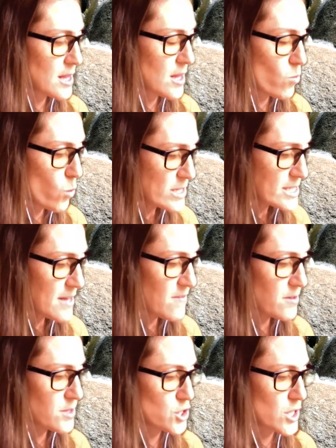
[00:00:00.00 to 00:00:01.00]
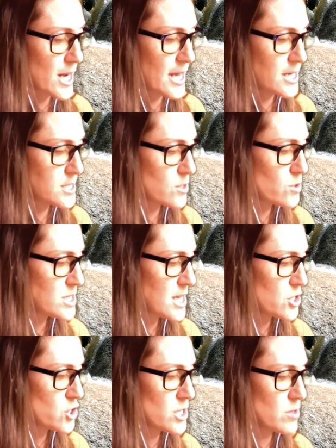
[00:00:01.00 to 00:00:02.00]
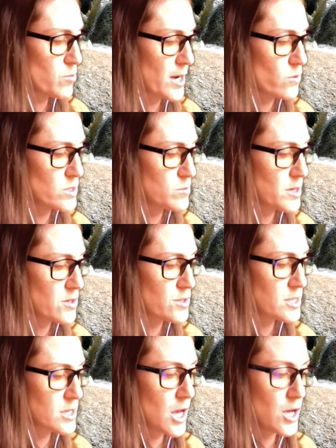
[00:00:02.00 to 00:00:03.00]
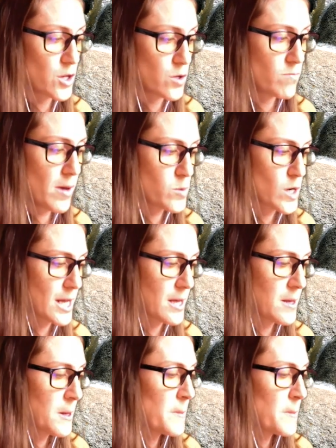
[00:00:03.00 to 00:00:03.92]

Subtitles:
Once they found the treat, an association in the brain was built, a new memory.